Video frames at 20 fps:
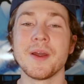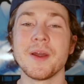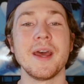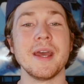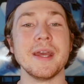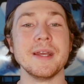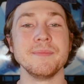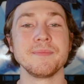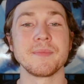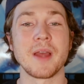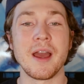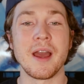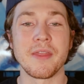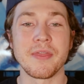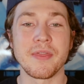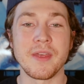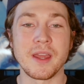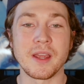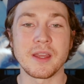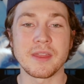But hey, I
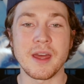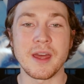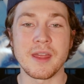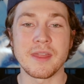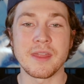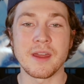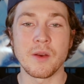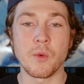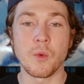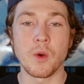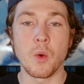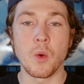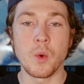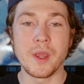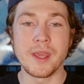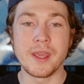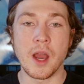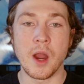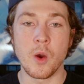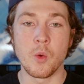think that there were...
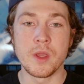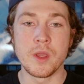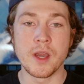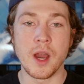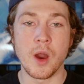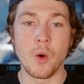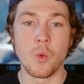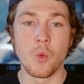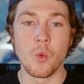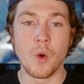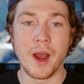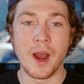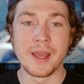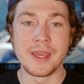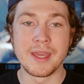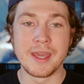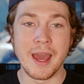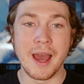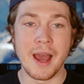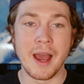We are, we are, why,
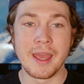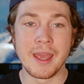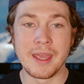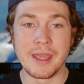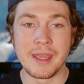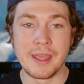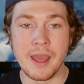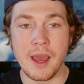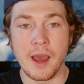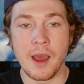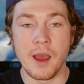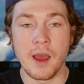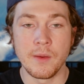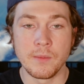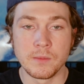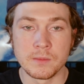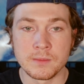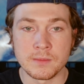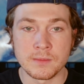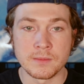yeah, yeah.